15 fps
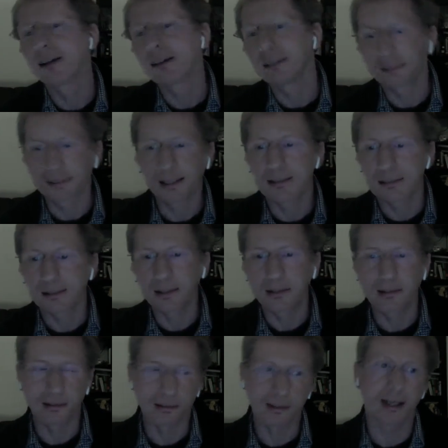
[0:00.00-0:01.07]
That's
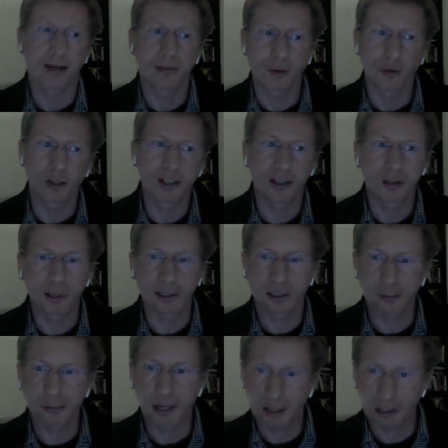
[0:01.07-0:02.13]
easy, as I have already quite a
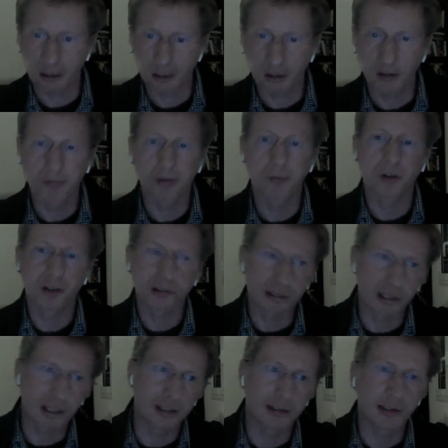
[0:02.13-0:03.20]
backlog of
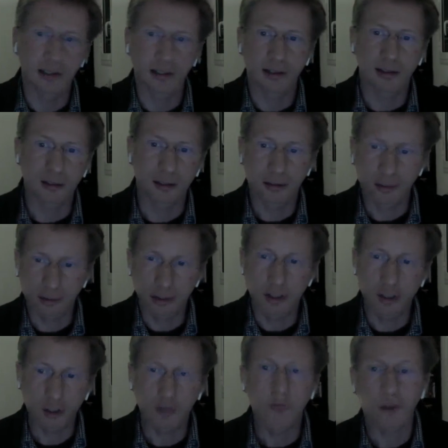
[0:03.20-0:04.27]
investigating
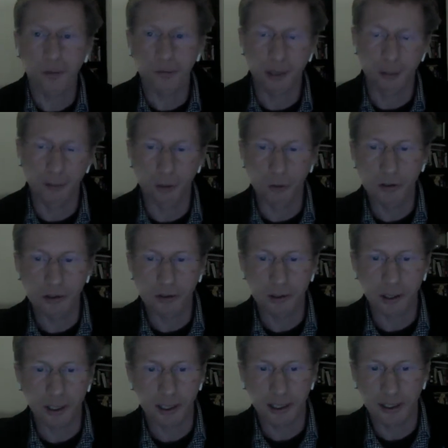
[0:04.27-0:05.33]
issues from some users,
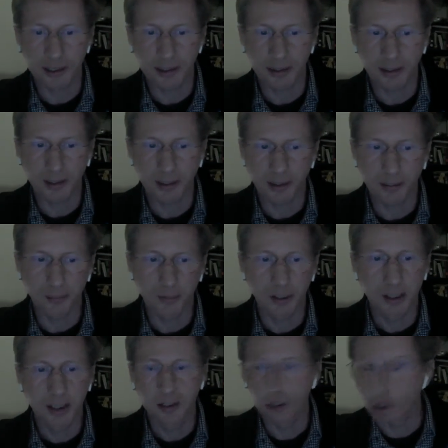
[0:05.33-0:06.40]
and I'm
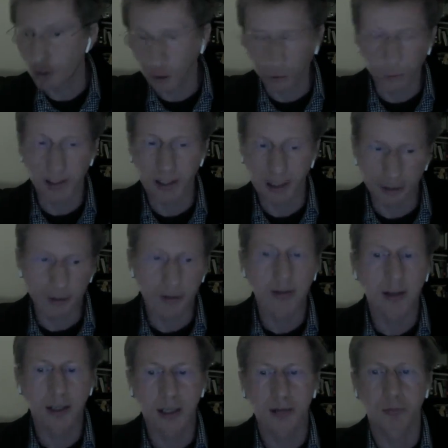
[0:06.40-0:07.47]
not sure when I
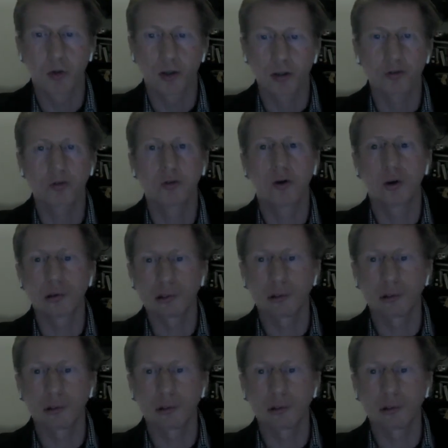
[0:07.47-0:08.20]
can work through all of